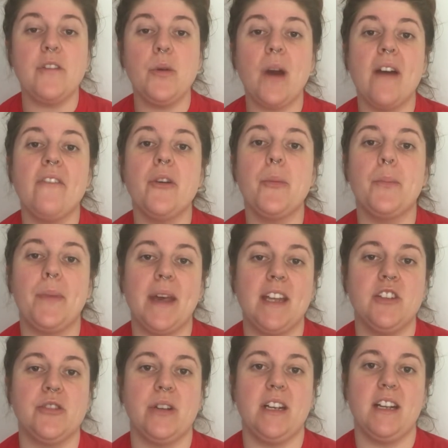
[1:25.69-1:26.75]
Have you ever
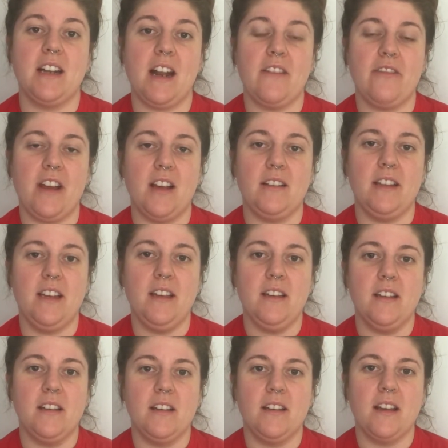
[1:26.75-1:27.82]
been treated
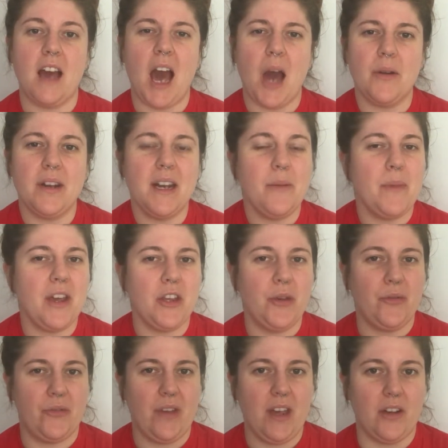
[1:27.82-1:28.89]
unfairly? How did it
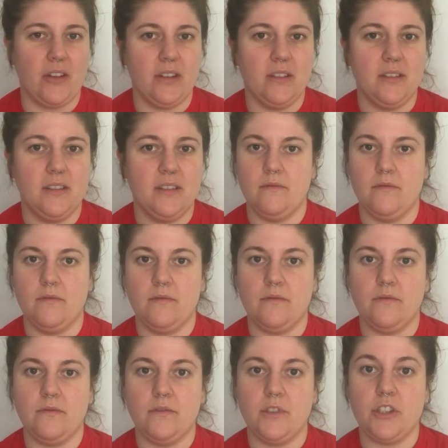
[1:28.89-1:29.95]
make you feel?
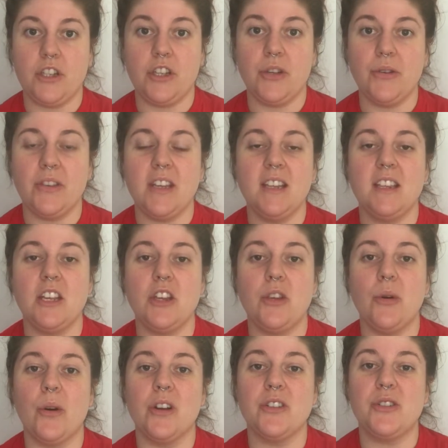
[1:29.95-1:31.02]
Do you think
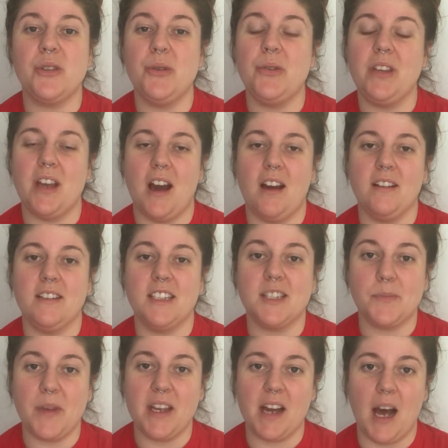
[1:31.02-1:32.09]
that you're too young
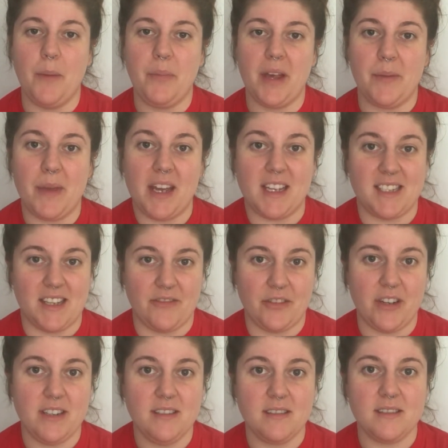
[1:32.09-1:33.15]
to speak up and make a
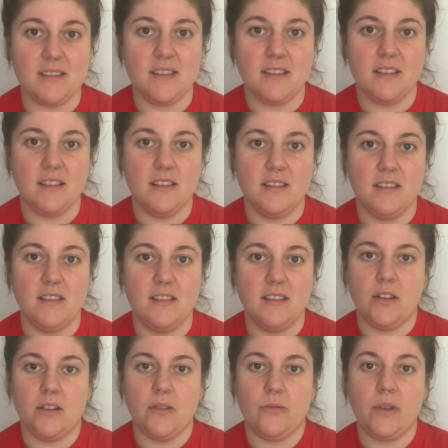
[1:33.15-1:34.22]
difference?
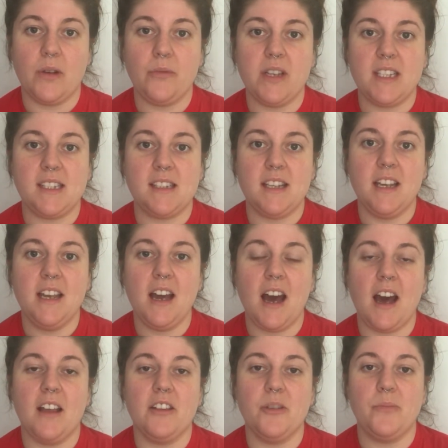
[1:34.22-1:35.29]
When we
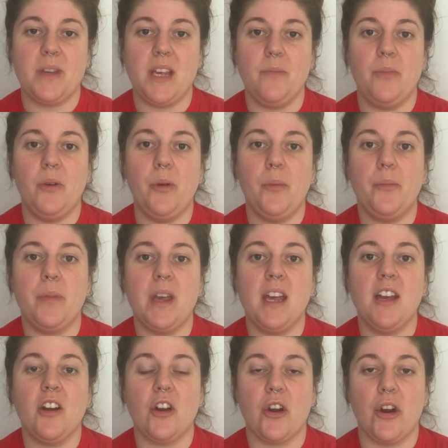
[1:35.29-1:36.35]
see other people
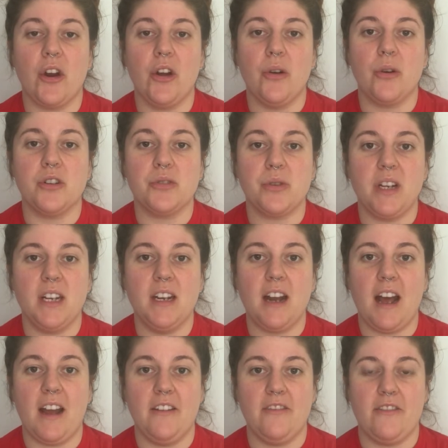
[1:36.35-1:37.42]
being hurt or
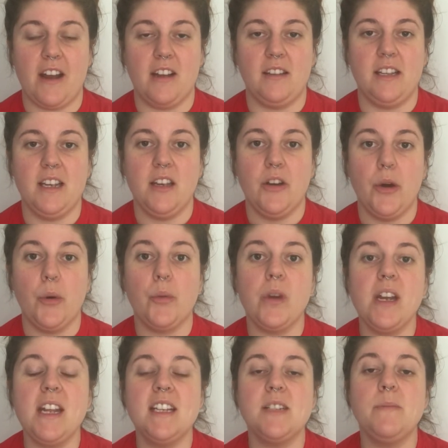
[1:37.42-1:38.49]
treated unfairly,
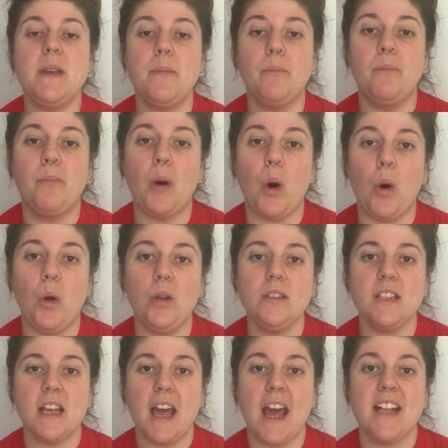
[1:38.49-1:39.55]
we need to be
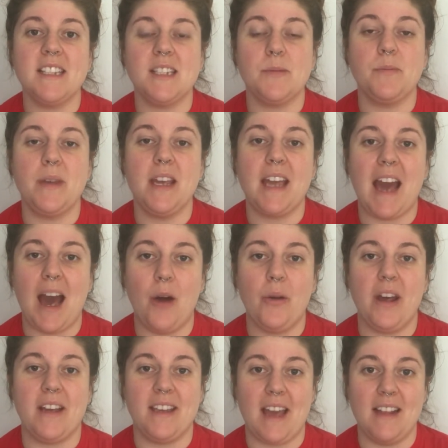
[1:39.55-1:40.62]
bold and speak
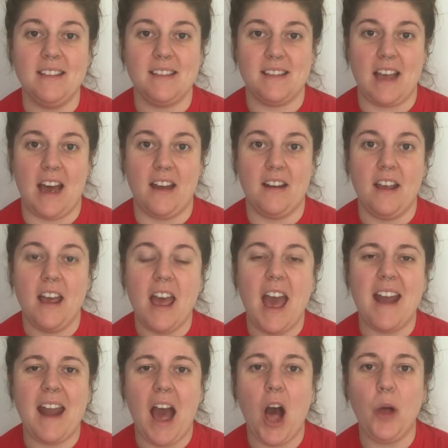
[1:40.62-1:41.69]
out against that
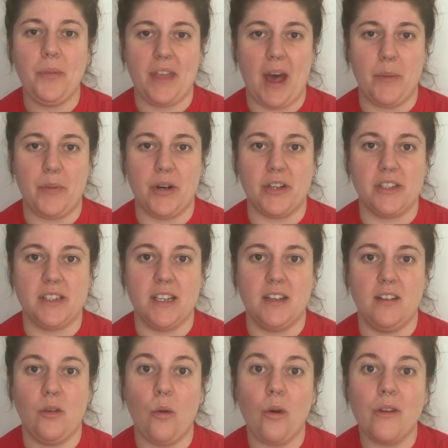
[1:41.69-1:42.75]
and help that
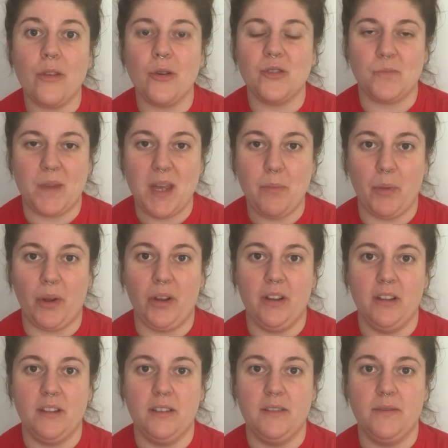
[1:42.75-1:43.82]
person or those
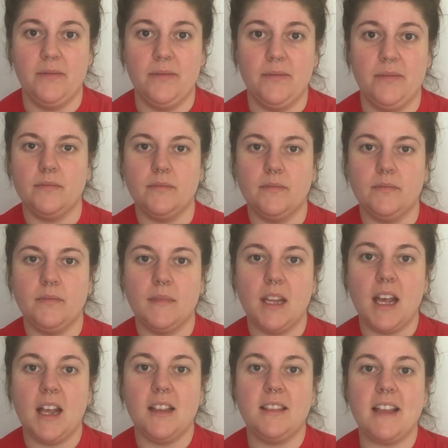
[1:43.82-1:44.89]
people.
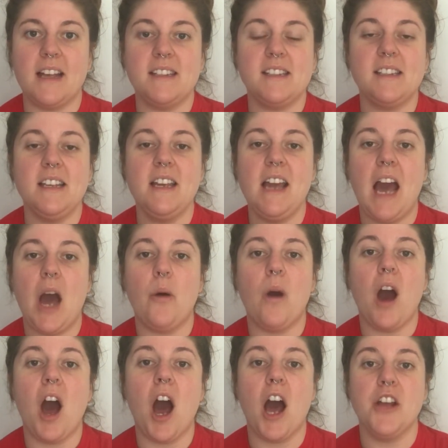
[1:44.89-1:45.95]
Let's see
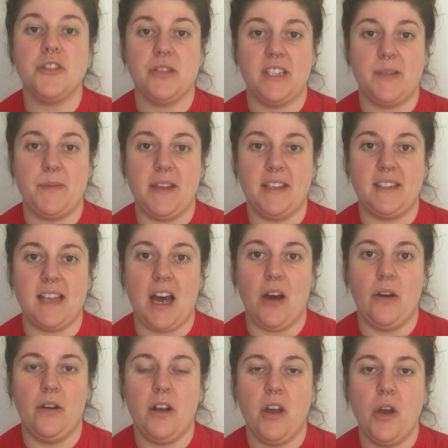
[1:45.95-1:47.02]
how Audrey speaks
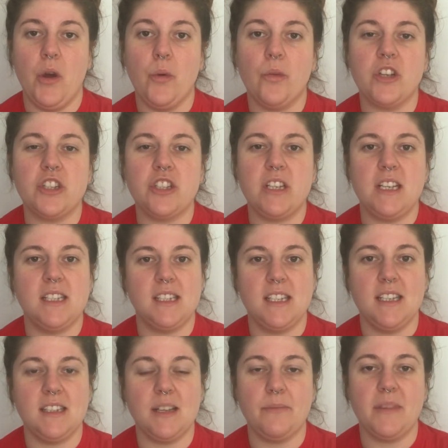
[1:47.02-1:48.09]
out when she
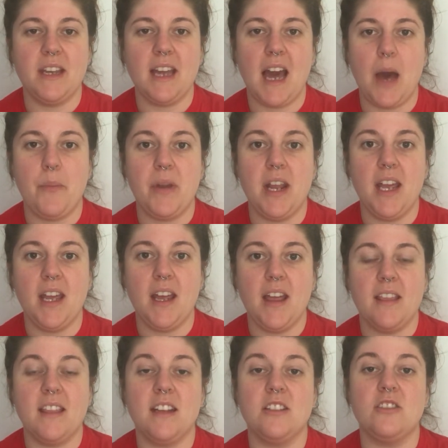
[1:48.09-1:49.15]
sees something
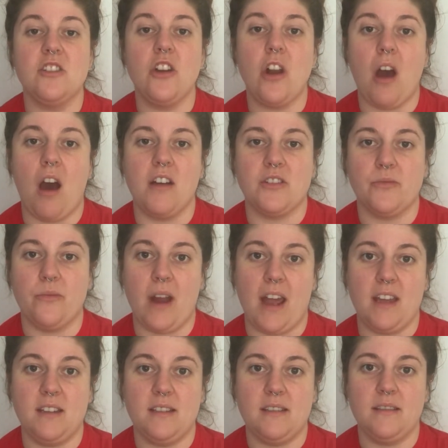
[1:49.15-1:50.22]
happening that is not
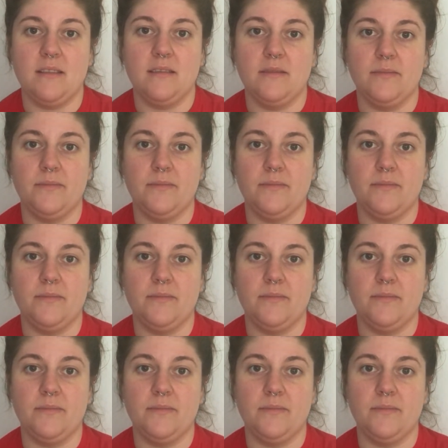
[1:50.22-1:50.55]
right.